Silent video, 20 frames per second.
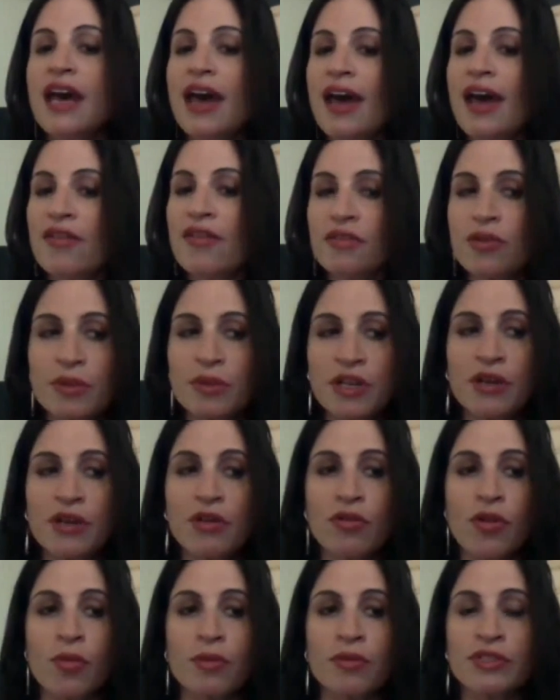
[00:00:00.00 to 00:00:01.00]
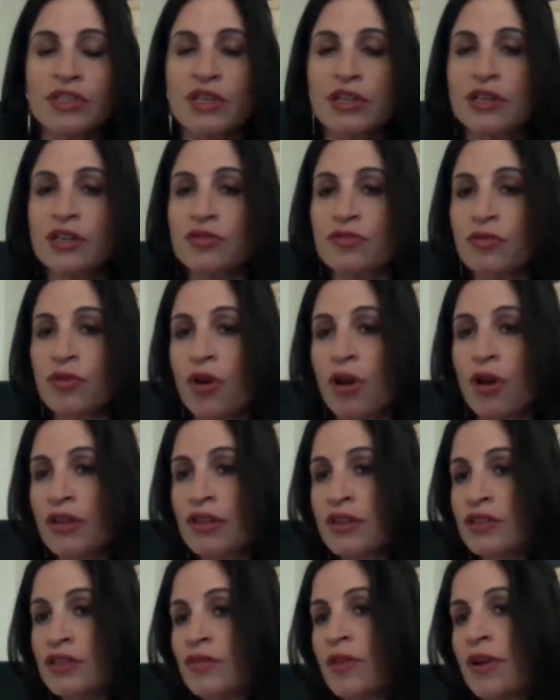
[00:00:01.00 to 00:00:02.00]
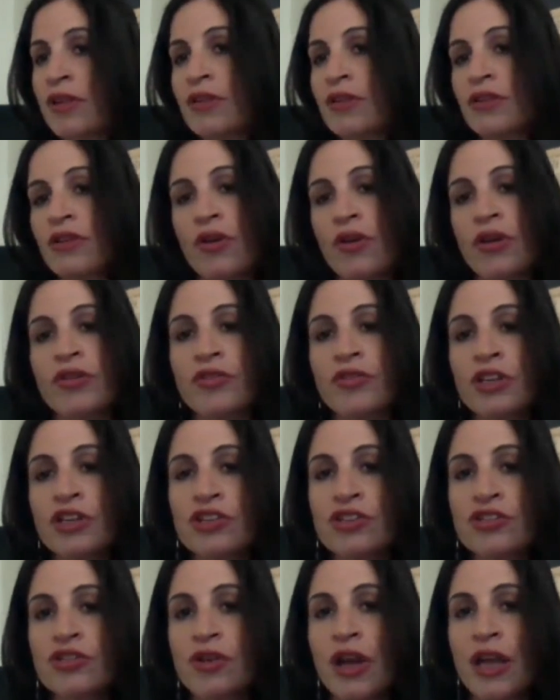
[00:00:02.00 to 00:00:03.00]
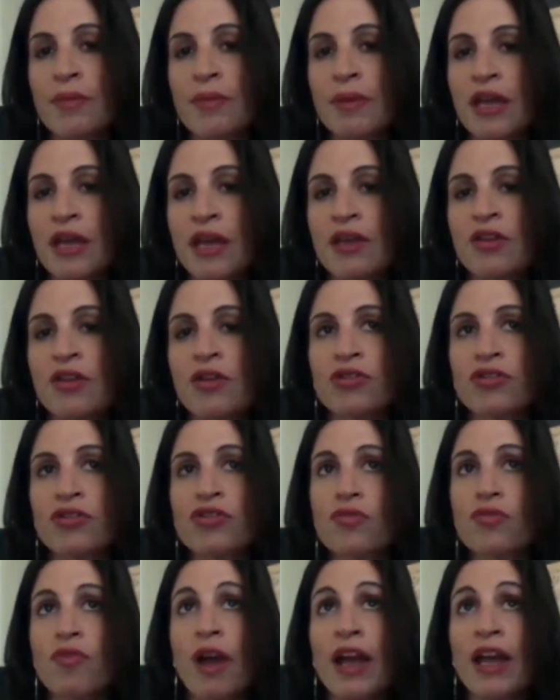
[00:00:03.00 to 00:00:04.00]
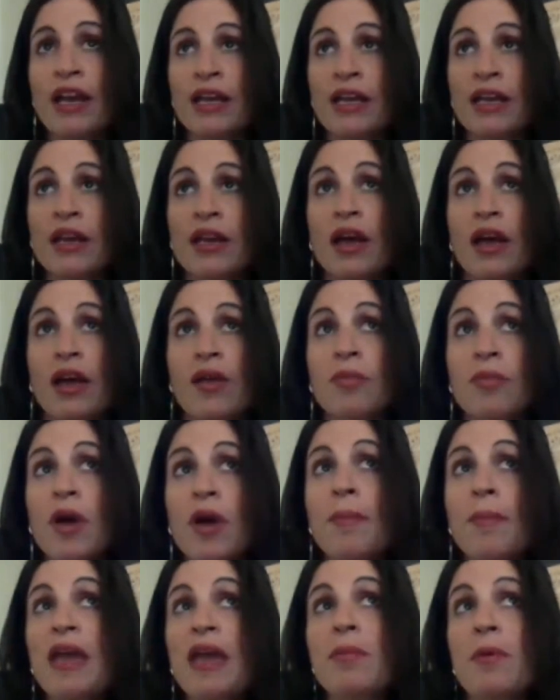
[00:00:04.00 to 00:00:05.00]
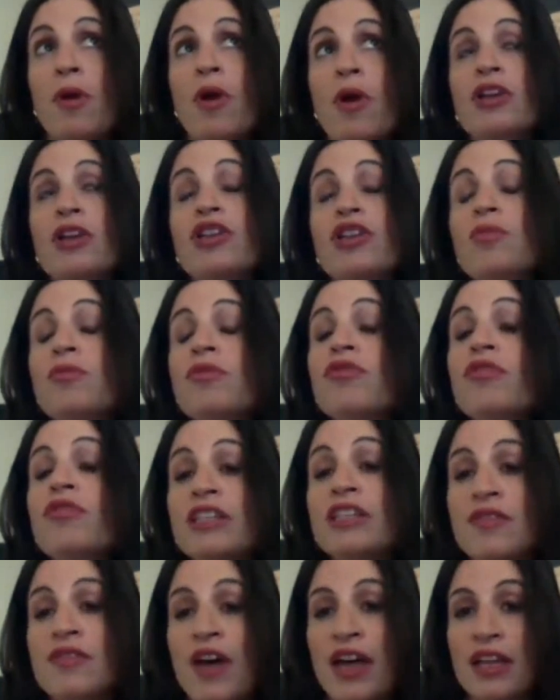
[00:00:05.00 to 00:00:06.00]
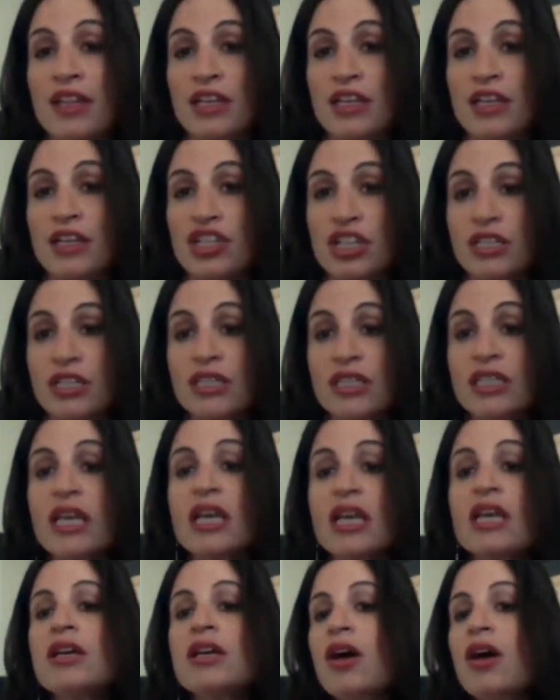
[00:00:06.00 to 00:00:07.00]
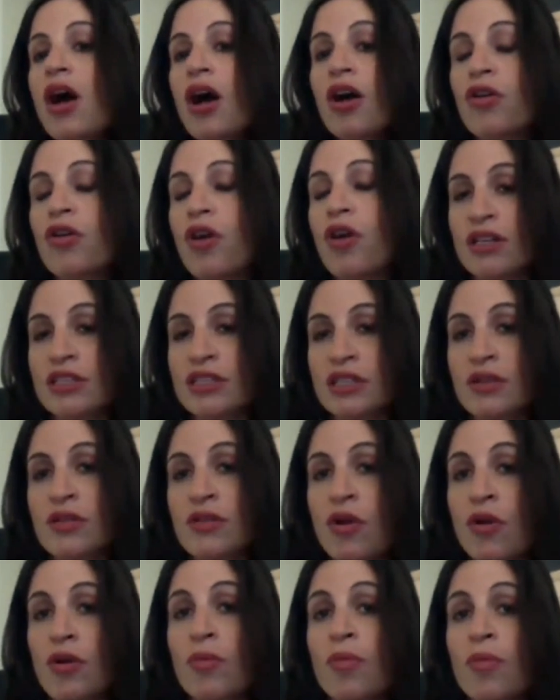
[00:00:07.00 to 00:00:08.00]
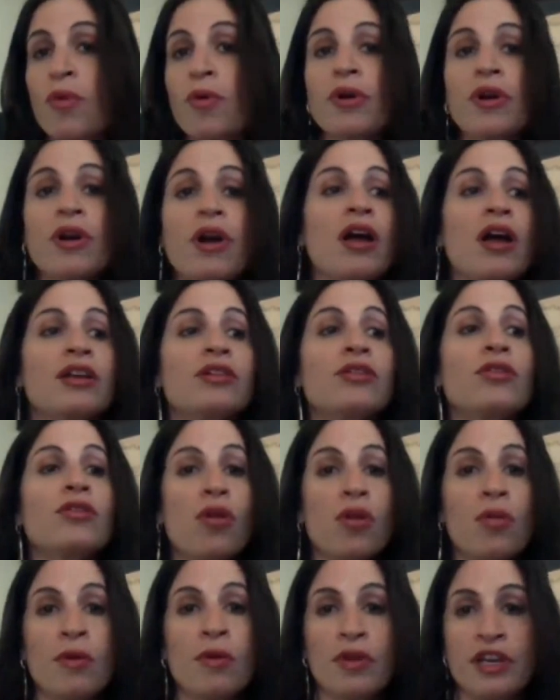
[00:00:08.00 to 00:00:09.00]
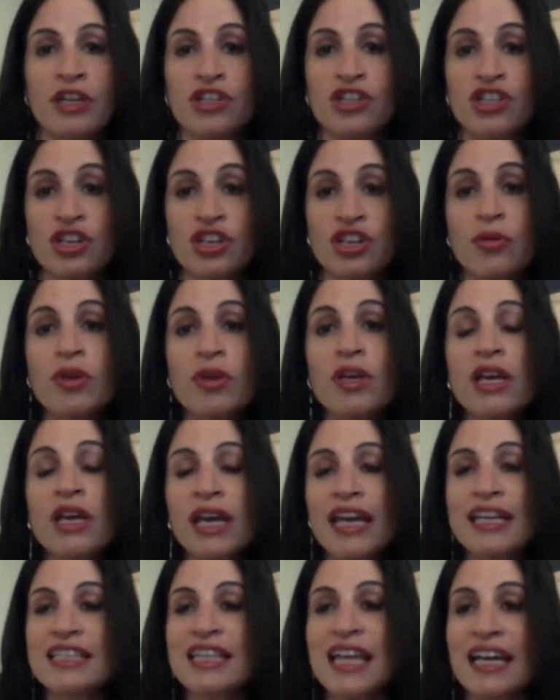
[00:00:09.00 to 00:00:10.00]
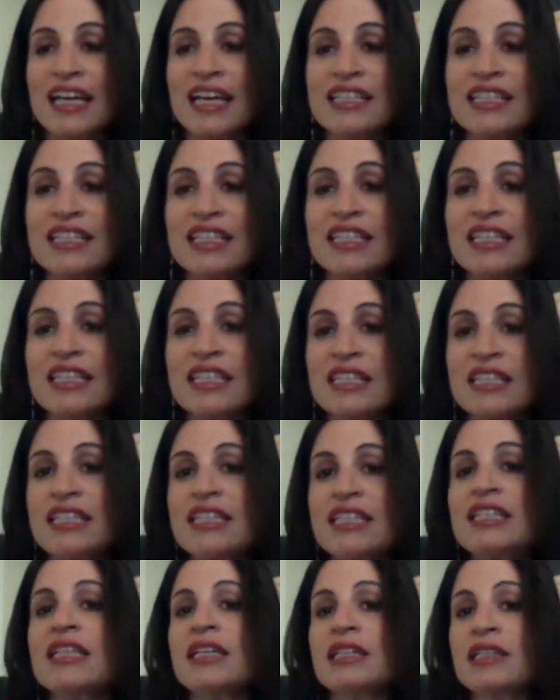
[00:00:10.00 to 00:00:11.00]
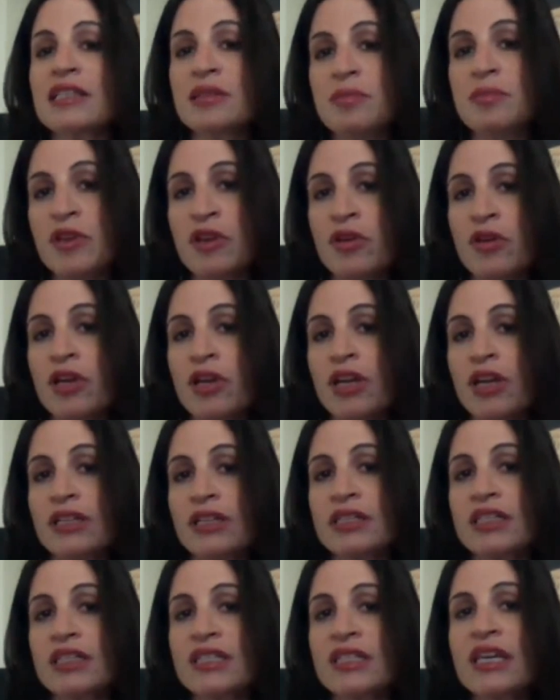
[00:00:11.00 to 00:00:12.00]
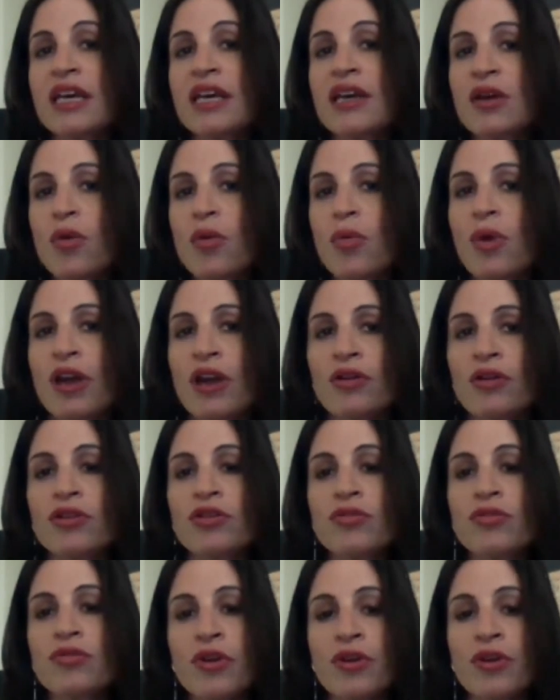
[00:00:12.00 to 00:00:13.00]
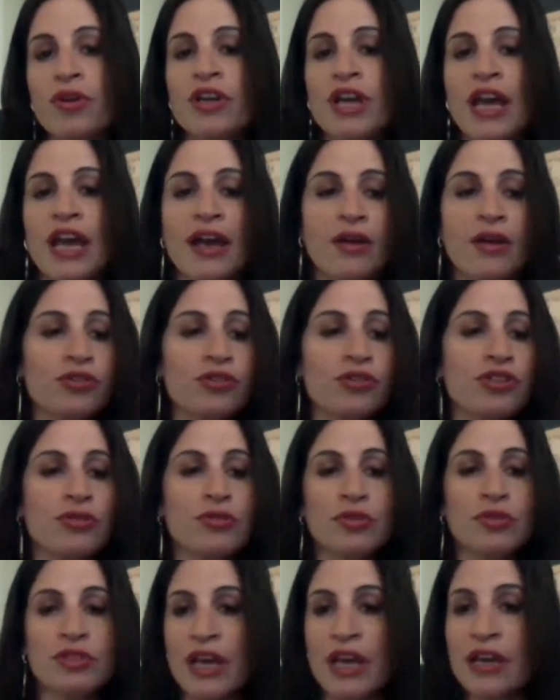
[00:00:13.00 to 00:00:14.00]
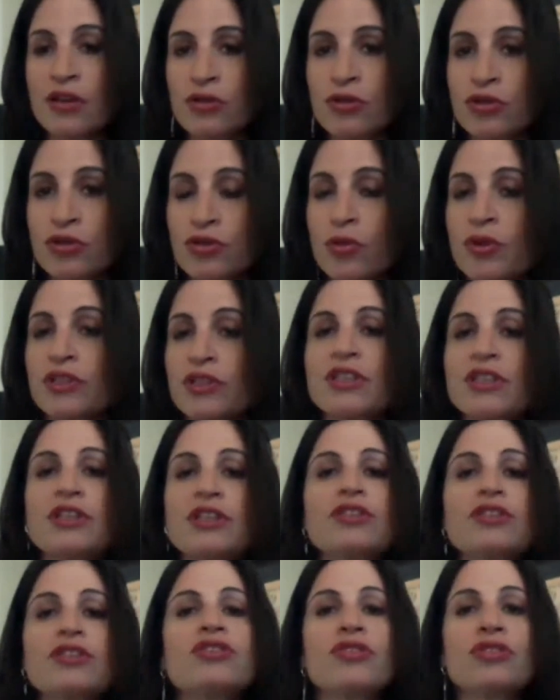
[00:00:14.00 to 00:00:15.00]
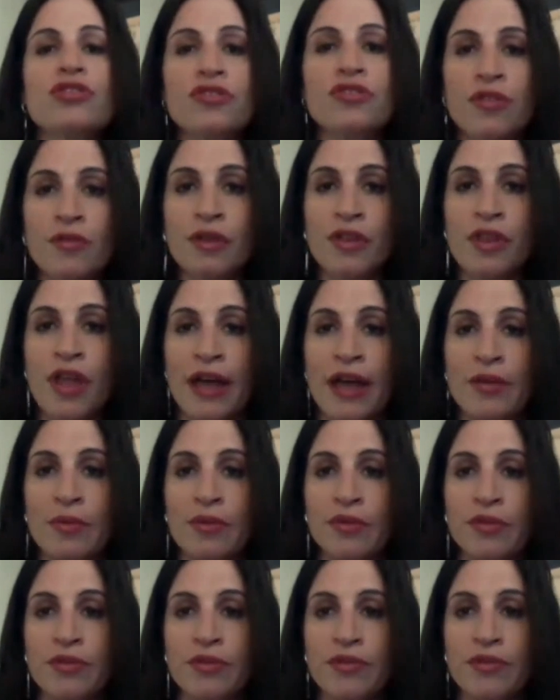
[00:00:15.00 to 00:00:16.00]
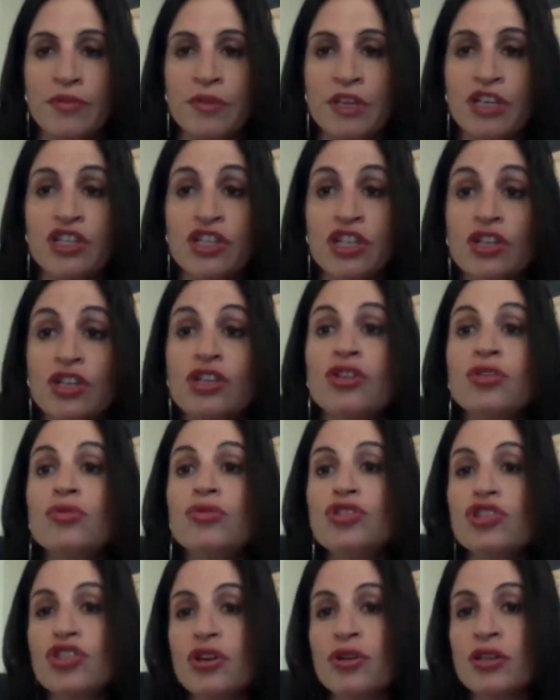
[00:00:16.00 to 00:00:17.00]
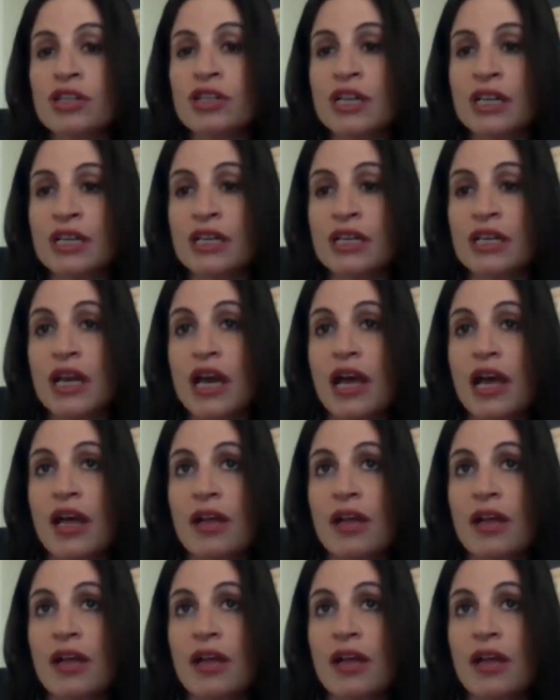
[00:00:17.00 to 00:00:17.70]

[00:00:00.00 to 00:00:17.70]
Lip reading: Everybody in global studies, regardless of whether you're in Regents or AP, you're writing a paper on human rights violations across the globe or on a global issue. It's that consistent experience where you learn how to cite your sources, search for reliable information, use Turnitin